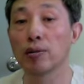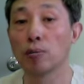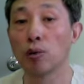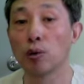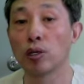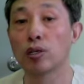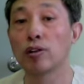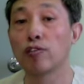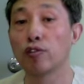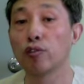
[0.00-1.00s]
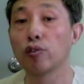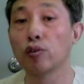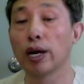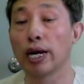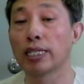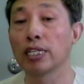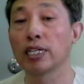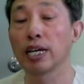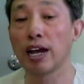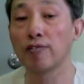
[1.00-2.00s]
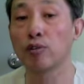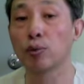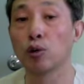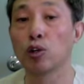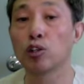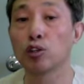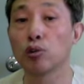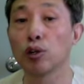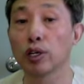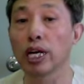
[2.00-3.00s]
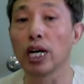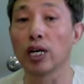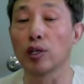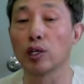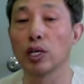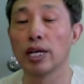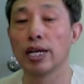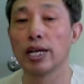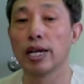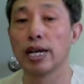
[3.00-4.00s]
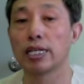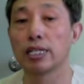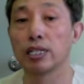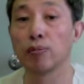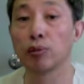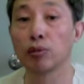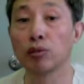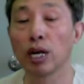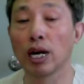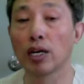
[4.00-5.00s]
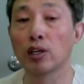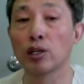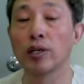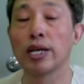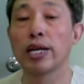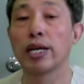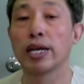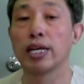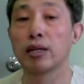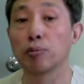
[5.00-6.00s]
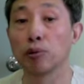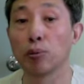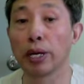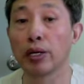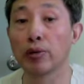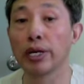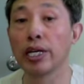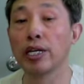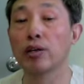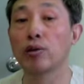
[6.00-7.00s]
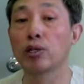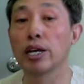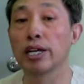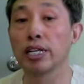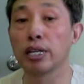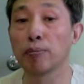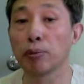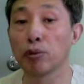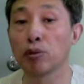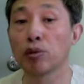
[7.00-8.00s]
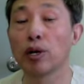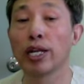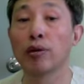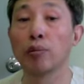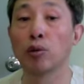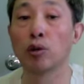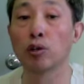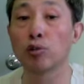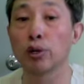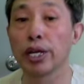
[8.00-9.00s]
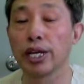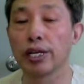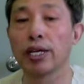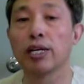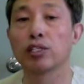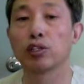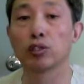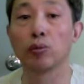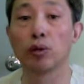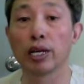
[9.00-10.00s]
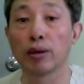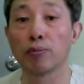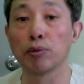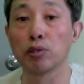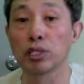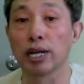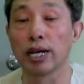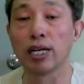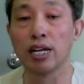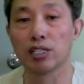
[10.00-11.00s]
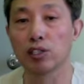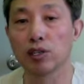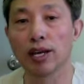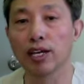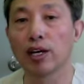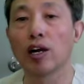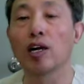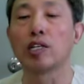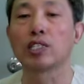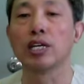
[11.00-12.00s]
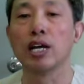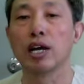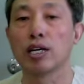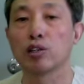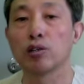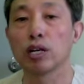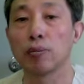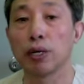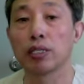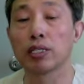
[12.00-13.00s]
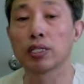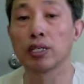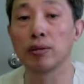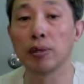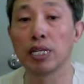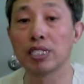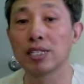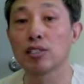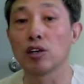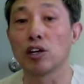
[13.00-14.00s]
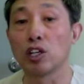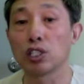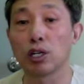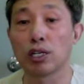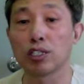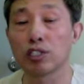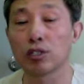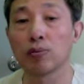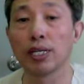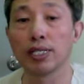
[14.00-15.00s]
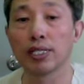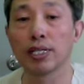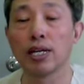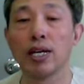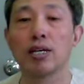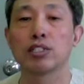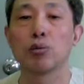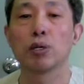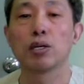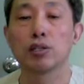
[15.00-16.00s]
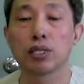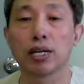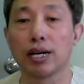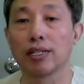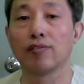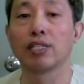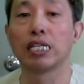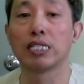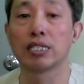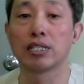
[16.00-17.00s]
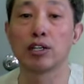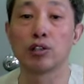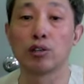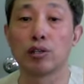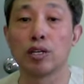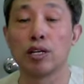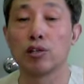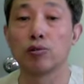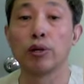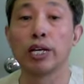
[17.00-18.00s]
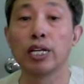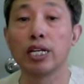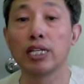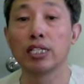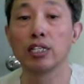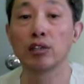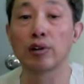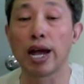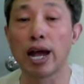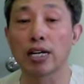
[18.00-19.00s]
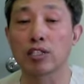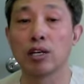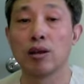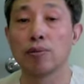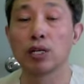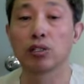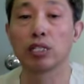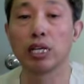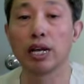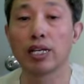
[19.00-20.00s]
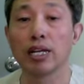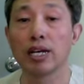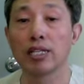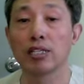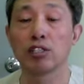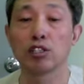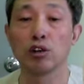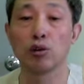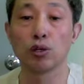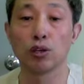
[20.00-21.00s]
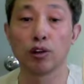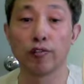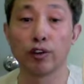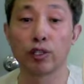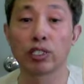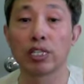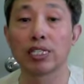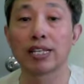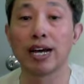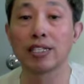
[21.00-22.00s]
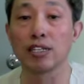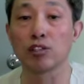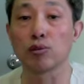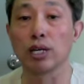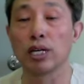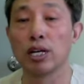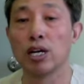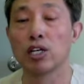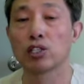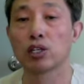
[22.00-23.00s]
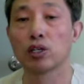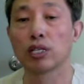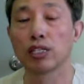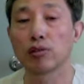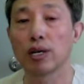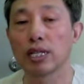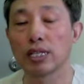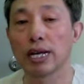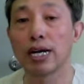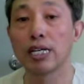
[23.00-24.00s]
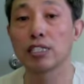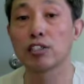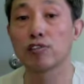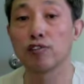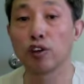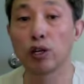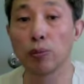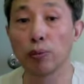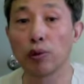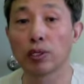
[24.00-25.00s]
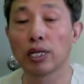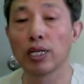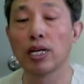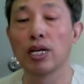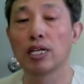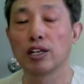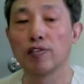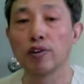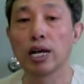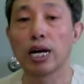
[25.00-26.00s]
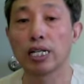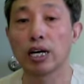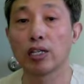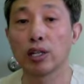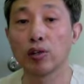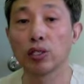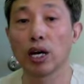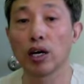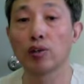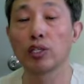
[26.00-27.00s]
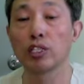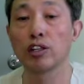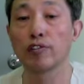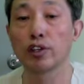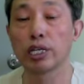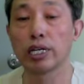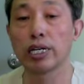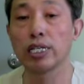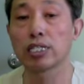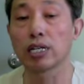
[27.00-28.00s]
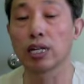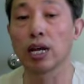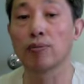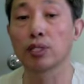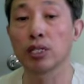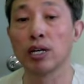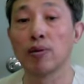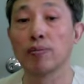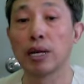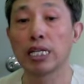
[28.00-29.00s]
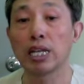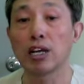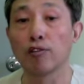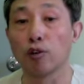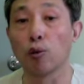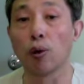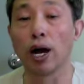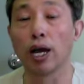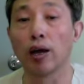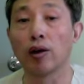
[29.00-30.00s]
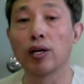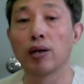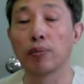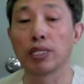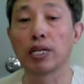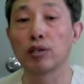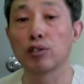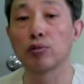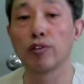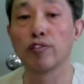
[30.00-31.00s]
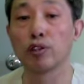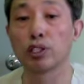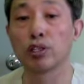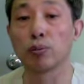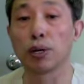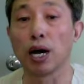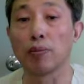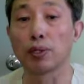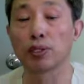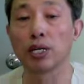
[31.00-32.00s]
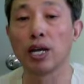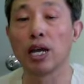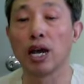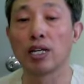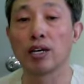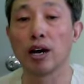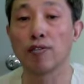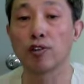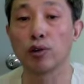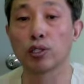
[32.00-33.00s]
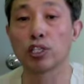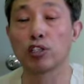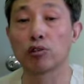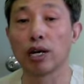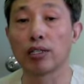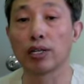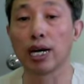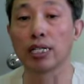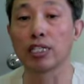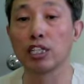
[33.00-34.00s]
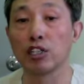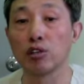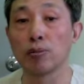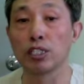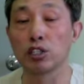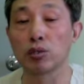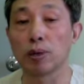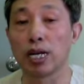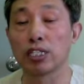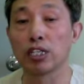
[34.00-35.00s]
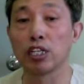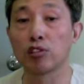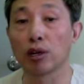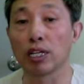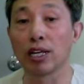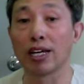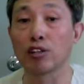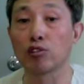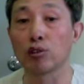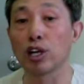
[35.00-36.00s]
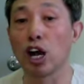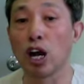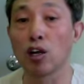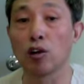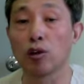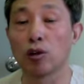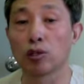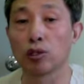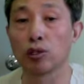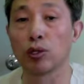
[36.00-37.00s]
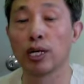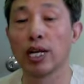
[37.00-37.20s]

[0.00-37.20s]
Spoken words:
more food, and they have a more cooler color, and the blue color, and the blueberry or anything blue, and more green, so it's more on the blue side. So it's like arts. I talk about this, medicines are arts, arts is medicine. So because a lot of things, they're really interact, because yin and yang, this is the whole universe designed that way. So that's why the diet is very important. If you cut out those out, you eat very clean, sometimes it may take for a while, but they're going to reverse your problems. And of course, you try to not eat too much spicy, try to not drink alcohol too.